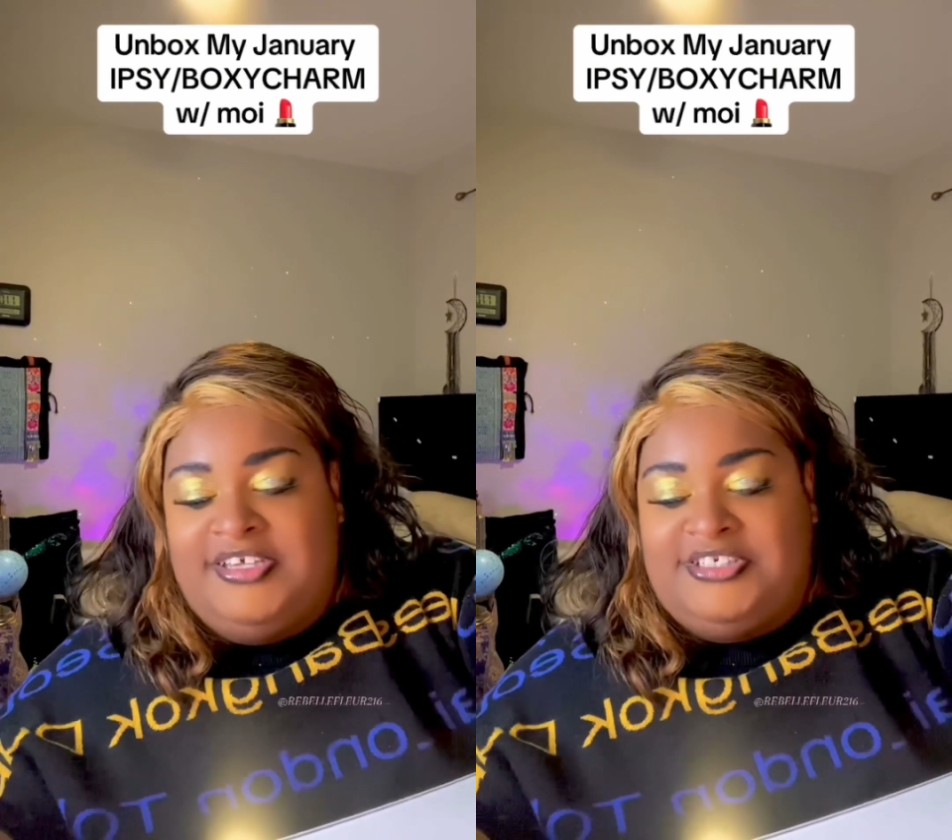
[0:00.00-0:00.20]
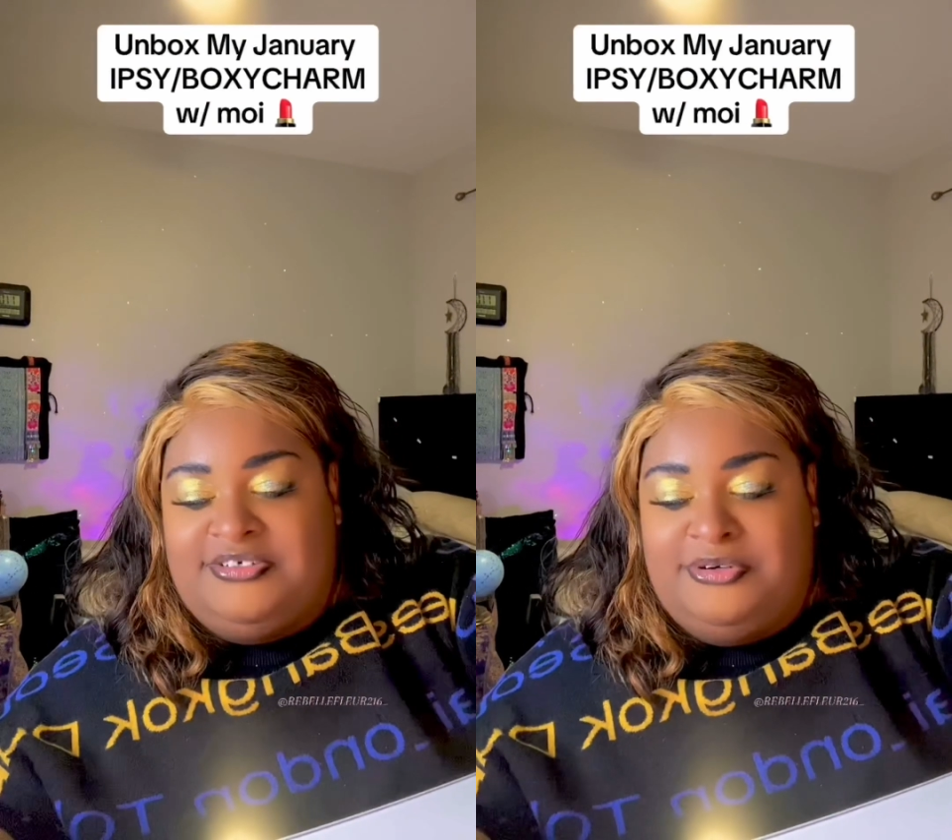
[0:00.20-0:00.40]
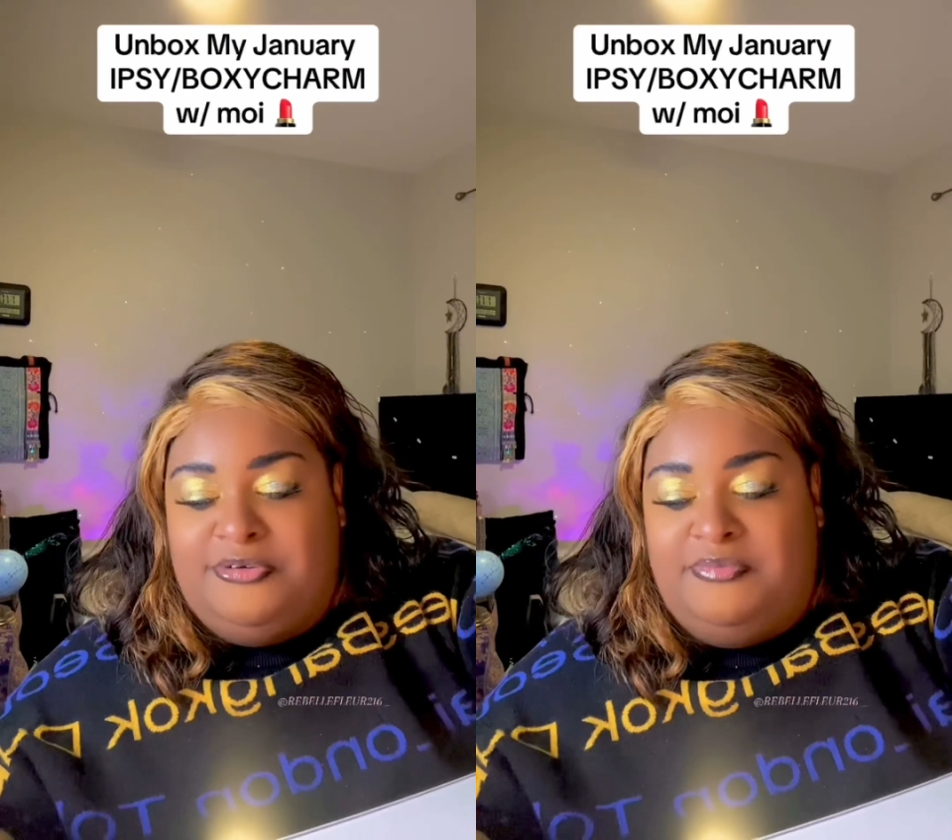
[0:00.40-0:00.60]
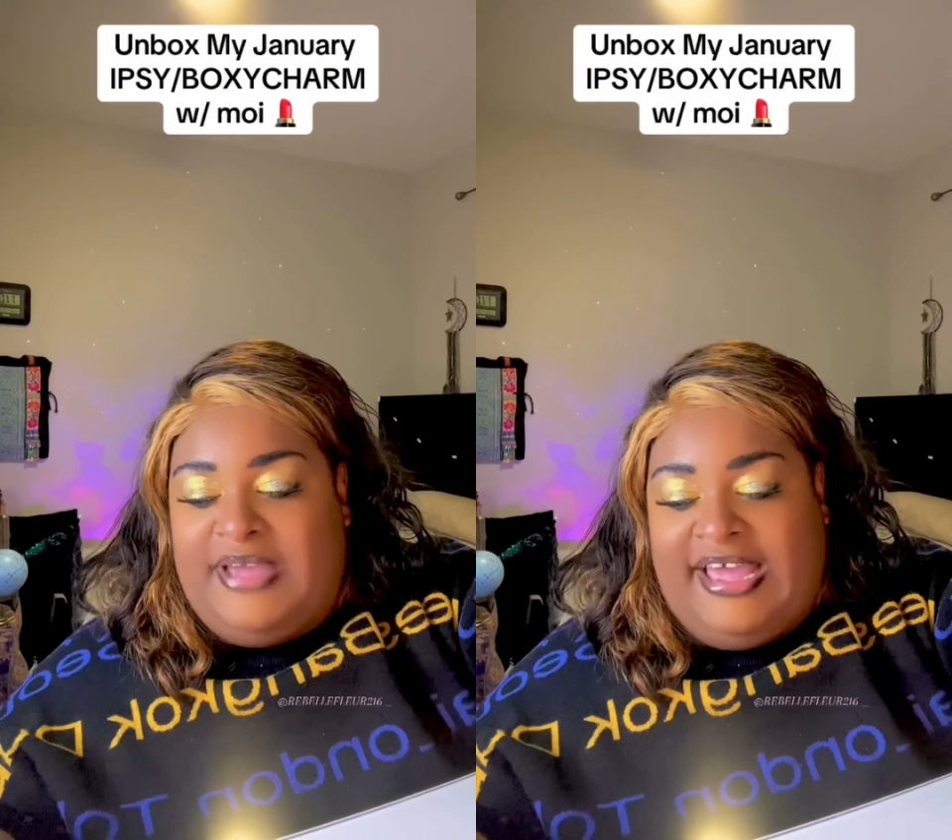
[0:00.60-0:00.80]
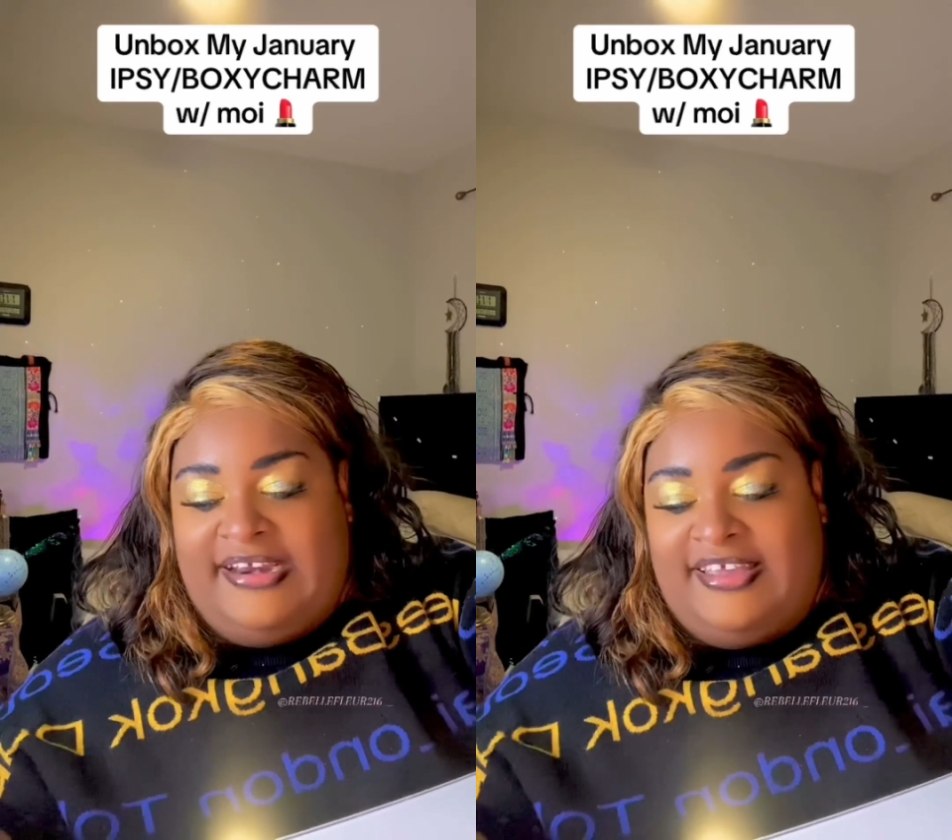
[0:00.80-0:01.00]

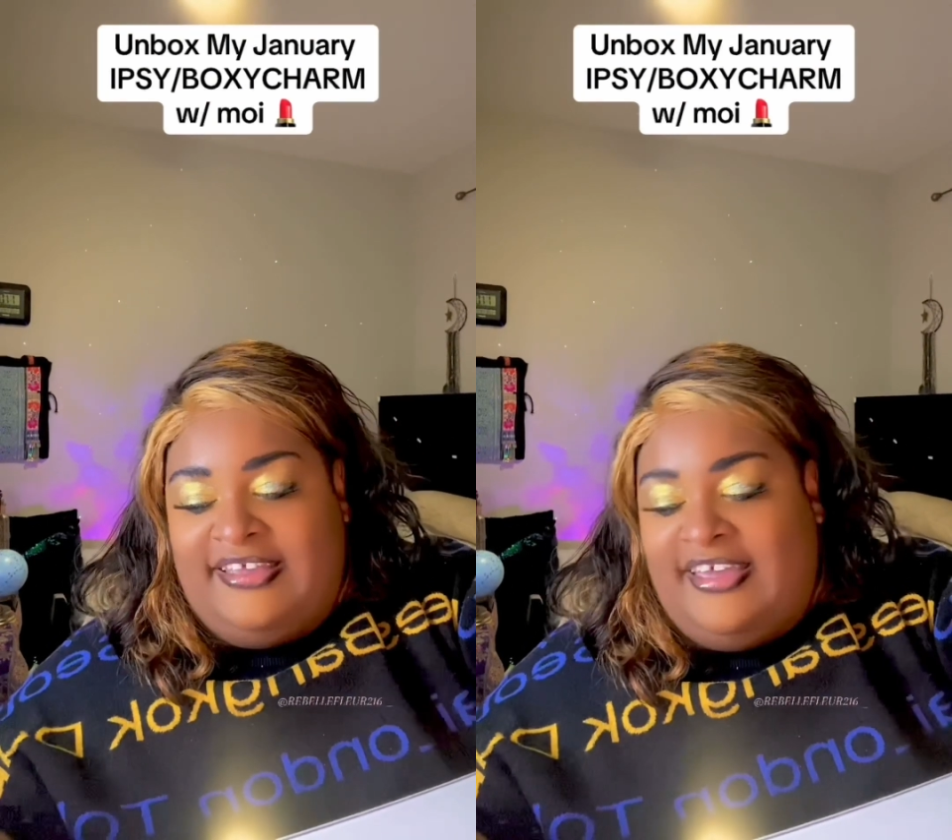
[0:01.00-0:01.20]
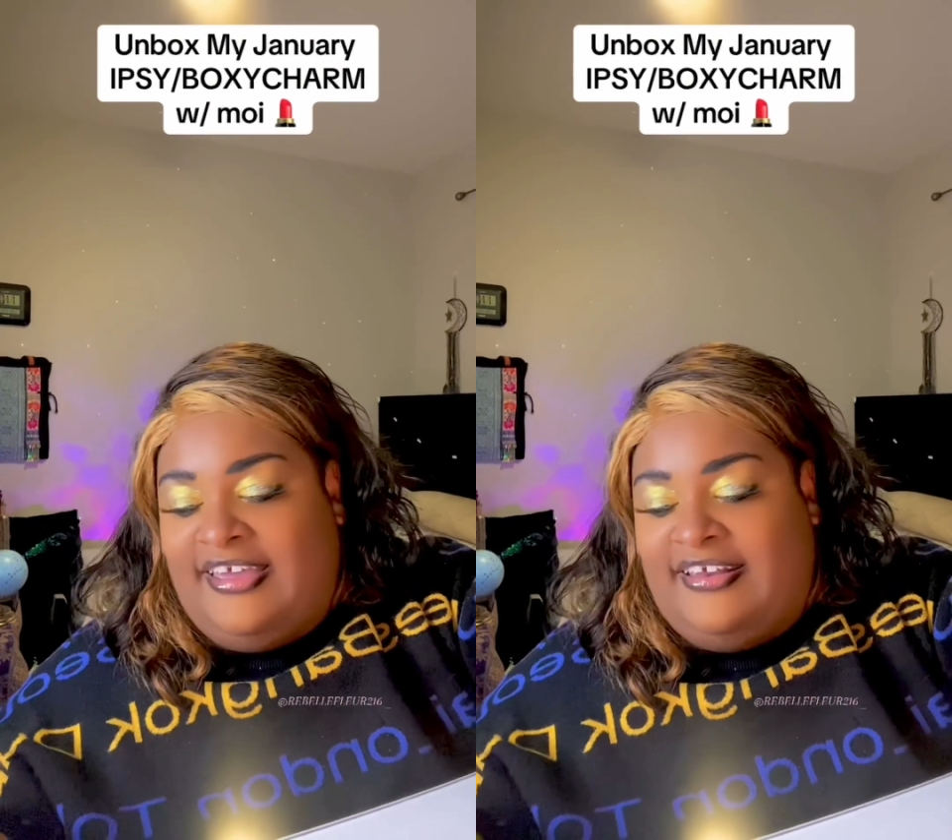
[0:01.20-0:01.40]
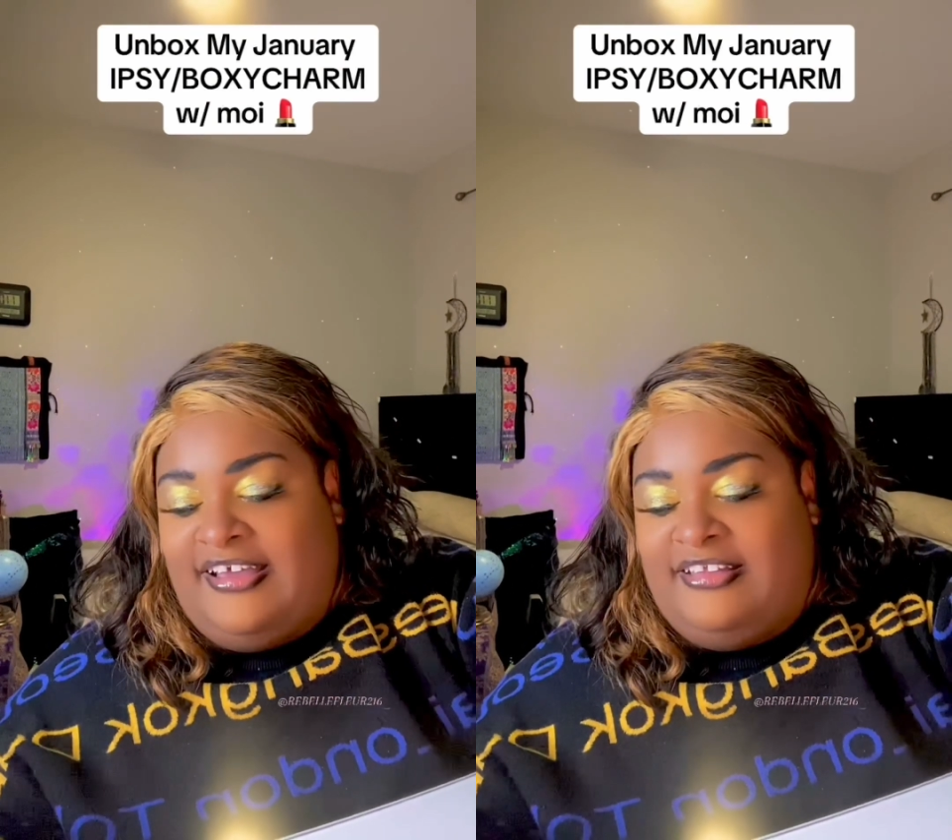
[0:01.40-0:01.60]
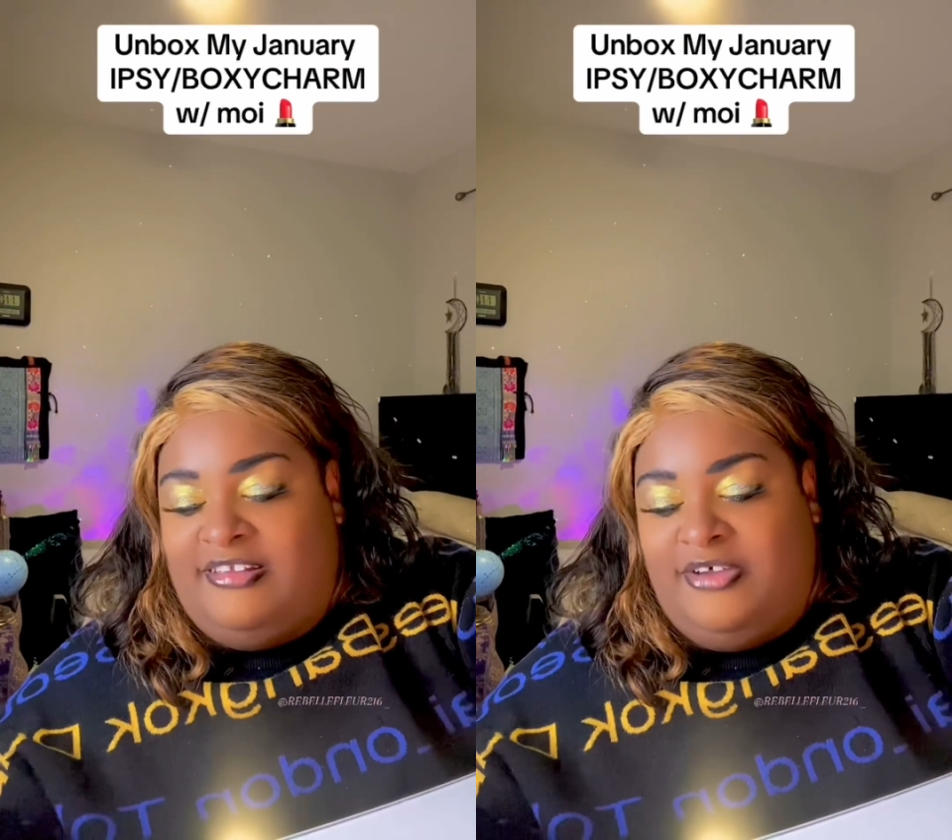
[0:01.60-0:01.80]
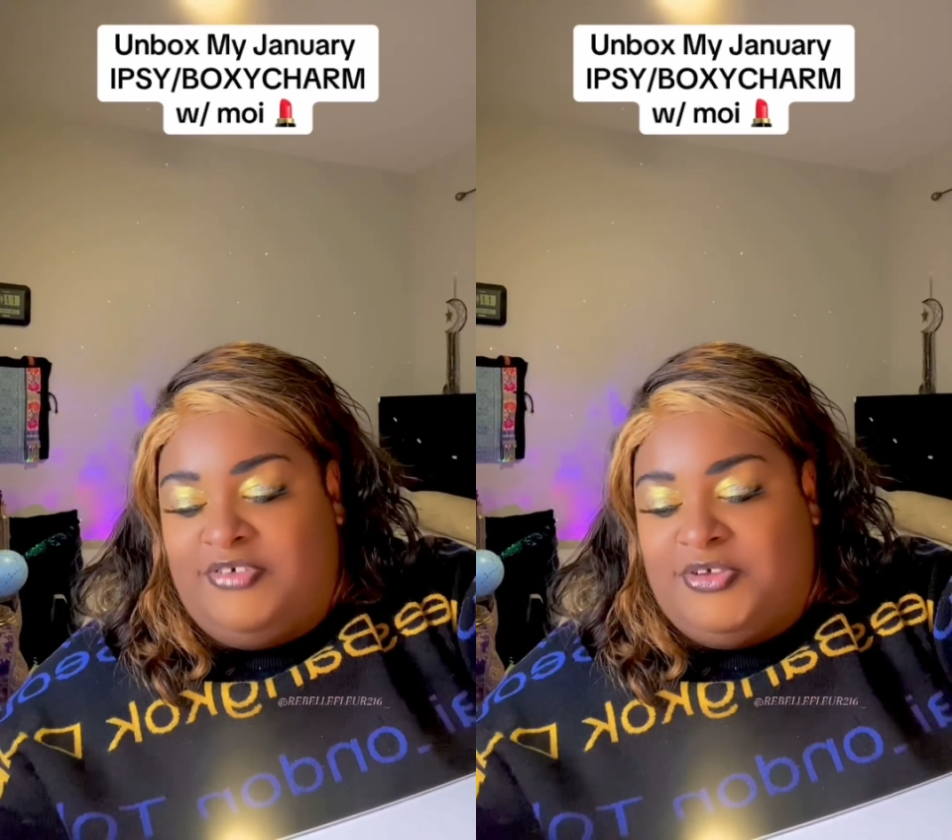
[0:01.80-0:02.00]
baddie, and I love you